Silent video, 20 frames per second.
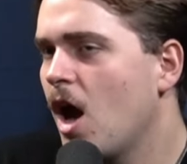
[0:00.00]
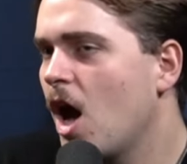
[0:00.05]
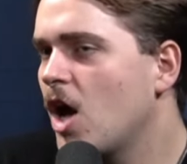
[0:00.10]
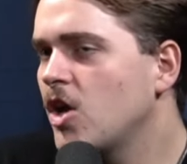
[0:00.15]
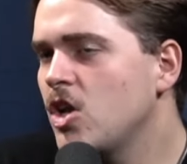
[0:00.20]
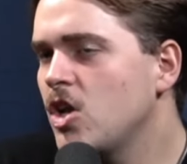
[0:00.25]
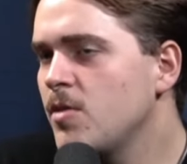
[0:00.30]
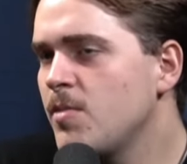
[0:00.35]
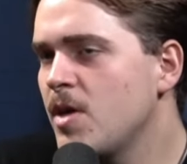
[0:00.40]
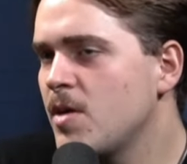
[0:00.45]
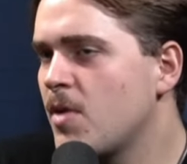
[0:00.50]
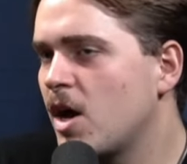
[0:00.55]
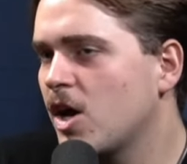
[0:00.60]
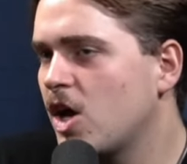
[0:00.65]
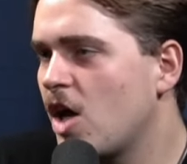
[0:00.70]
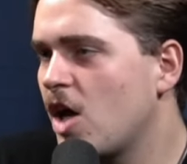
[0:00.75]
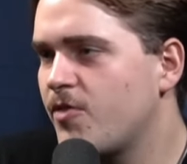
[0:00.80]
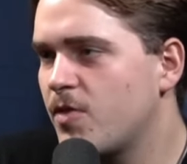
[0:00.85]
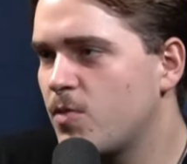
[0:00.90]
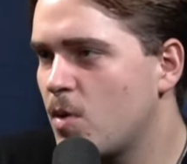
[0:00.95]
I knew me and my
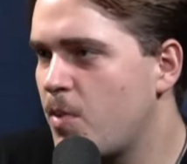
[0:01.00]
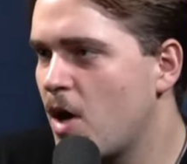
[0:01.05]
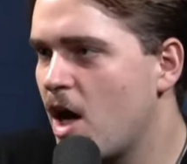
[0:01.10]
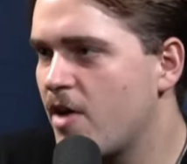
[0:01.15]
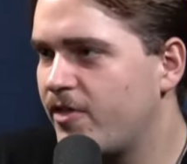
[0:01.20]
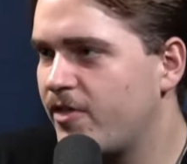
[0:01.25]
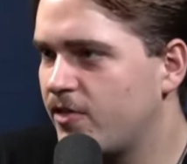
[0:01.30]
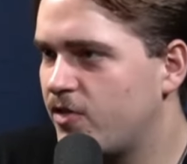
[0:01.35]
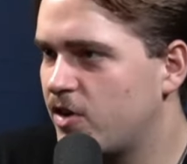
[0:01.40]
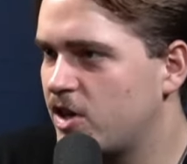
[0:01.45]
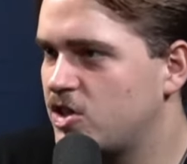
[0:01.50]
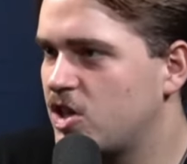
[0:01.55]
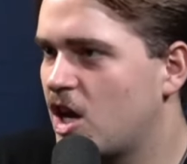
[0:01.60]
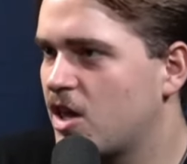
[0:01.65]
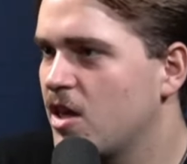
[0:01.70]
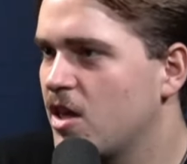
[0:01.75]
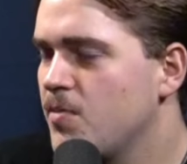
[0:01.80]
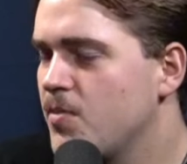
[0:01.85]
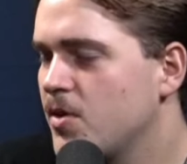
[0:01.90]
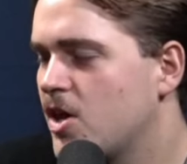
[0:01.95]
girlfriend were perfect for each
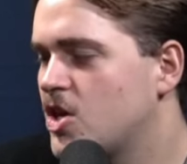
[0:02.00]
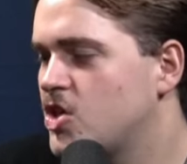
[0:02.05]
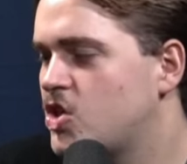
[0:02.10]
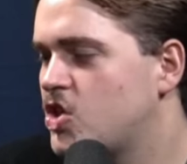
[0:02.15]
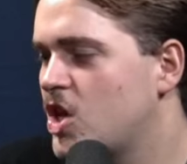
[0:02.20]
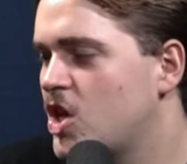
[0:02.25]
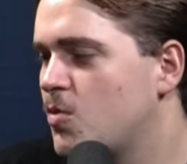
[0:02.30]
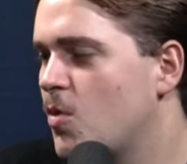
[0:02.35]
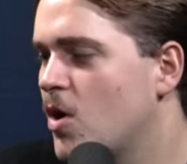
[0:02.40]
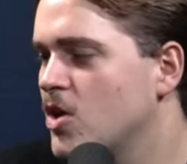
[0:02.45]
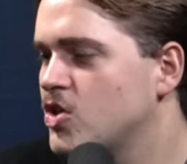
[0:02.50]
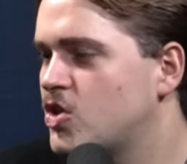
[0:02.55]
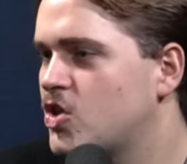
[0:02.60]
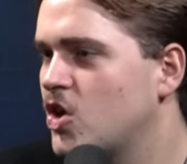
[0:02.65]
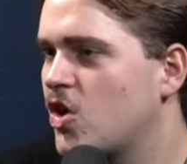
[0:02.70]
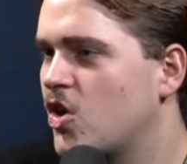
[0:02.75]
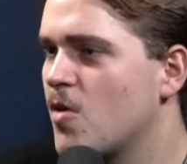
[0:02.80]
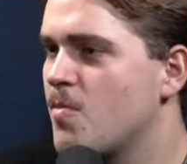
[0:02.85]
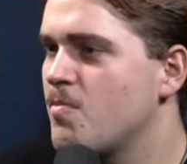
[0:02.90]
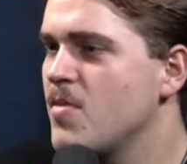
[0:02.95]
other because she once
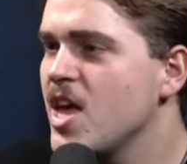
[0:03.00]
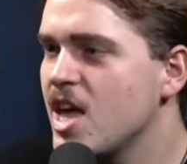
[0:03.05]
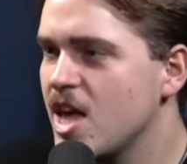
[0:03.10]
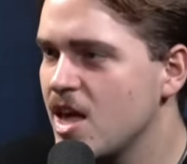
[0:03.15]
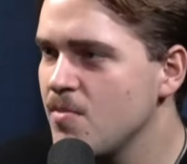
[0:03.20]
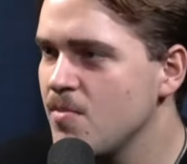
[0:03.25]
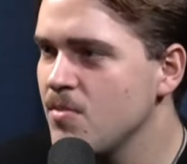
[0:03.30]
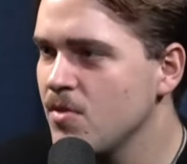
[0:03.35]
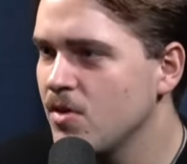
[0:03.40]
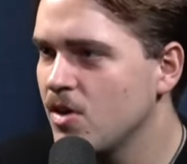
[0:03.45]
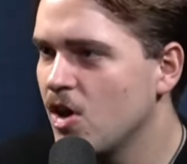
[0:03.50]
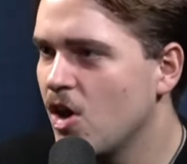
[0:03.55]
took a meme